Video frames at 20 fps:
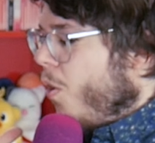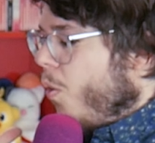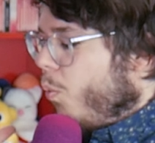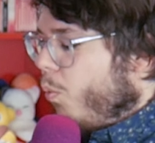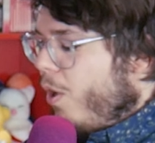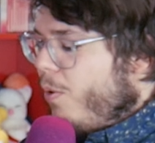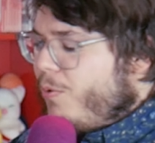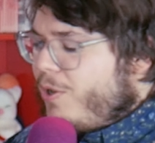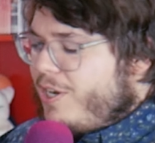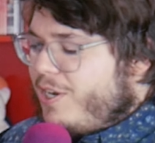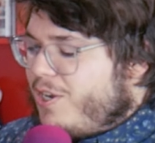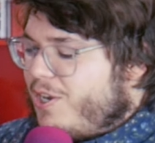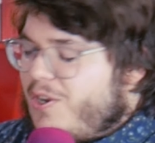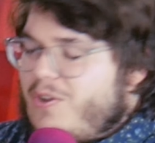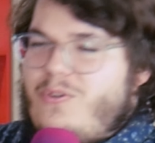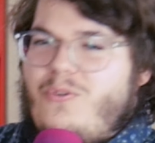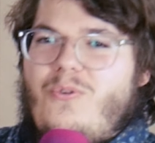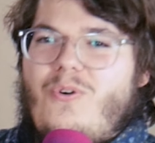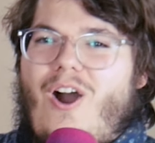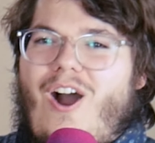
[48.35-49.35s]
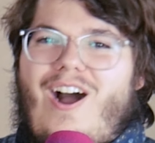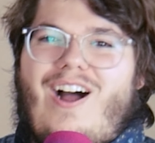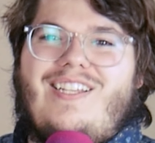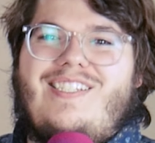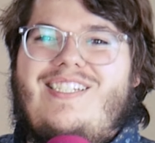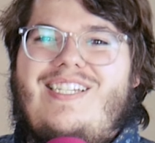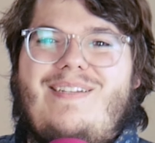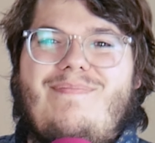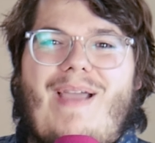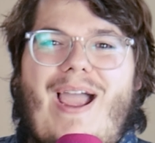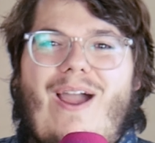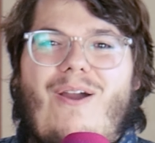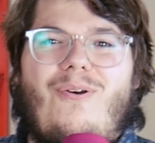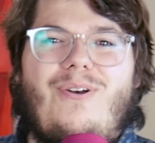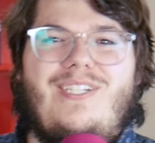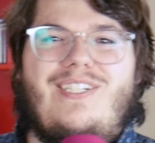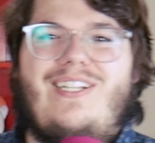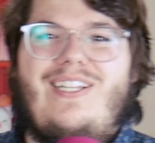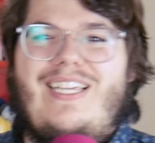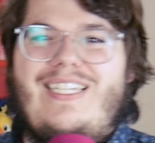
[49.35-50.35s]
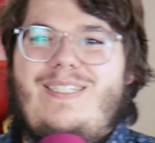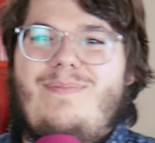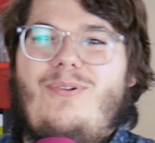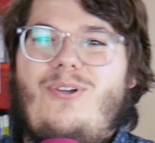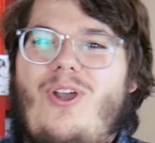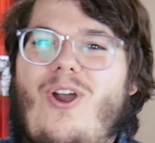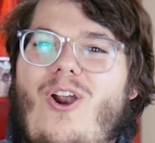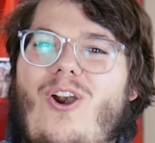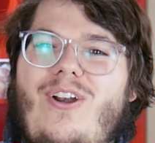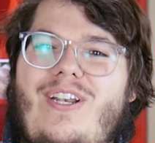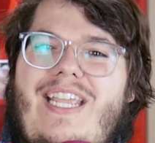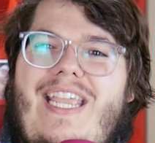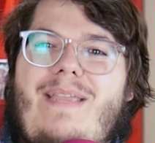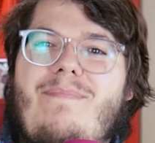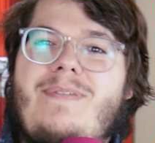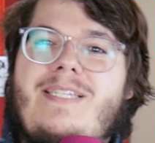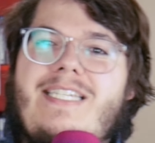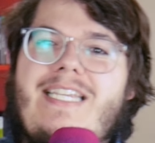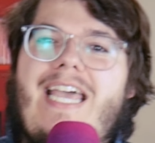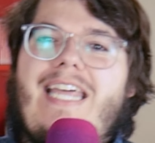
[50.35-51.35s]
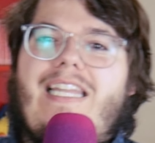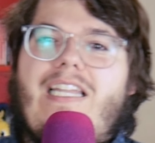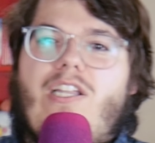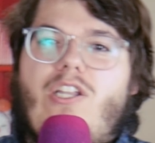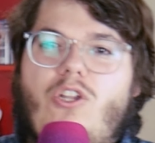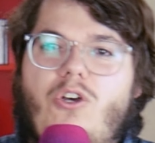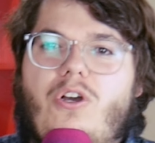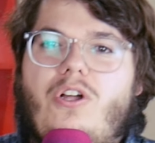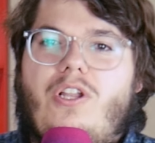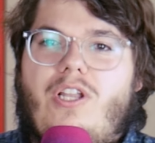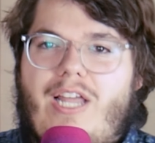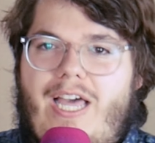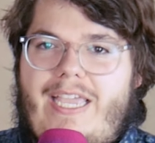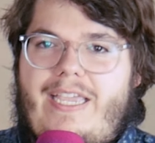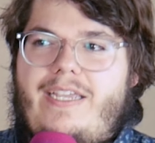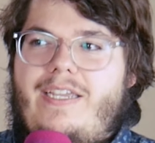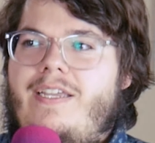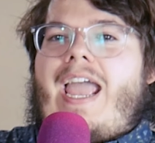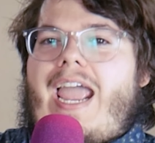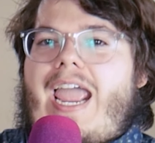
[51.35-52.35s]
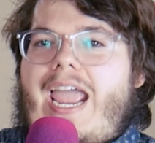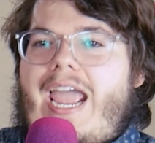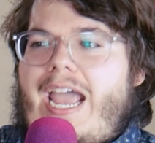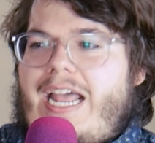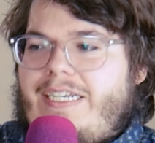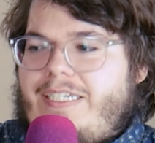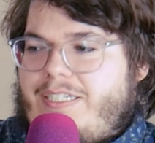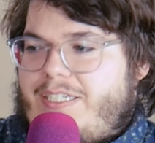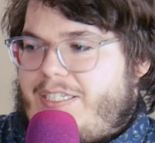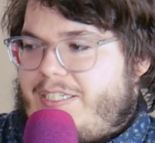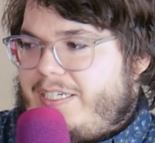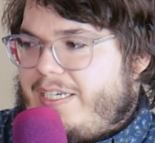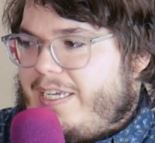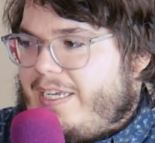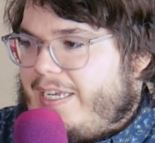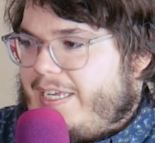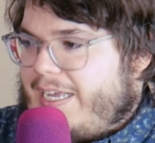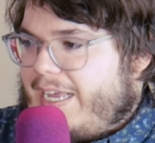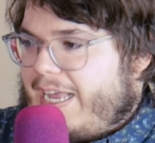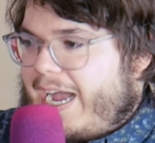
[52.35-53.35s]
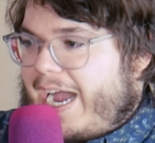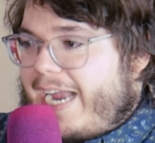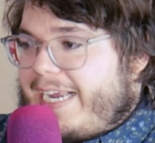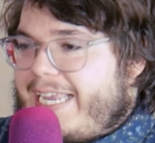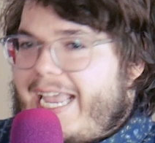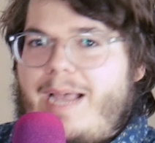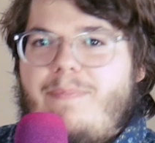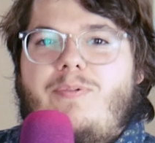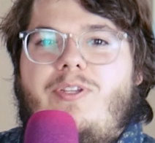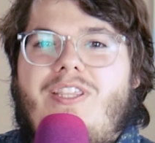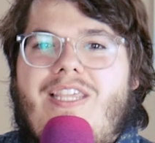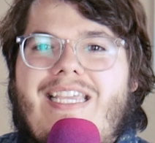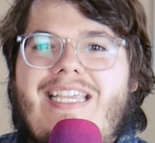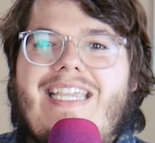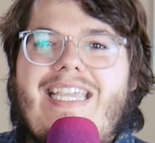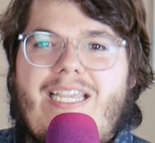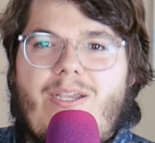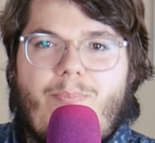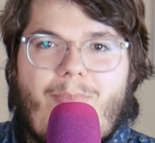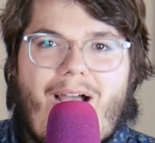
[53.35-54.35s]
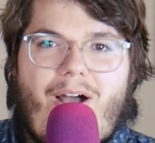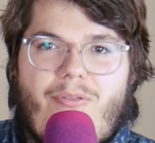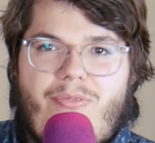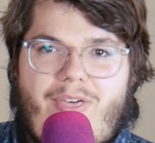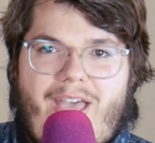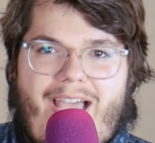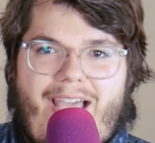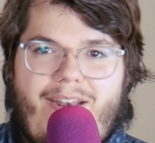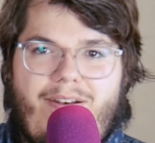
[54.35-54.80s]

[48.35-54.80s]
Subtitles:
what would a new Austin Powers collectible card game set look like? And I kept thinking about that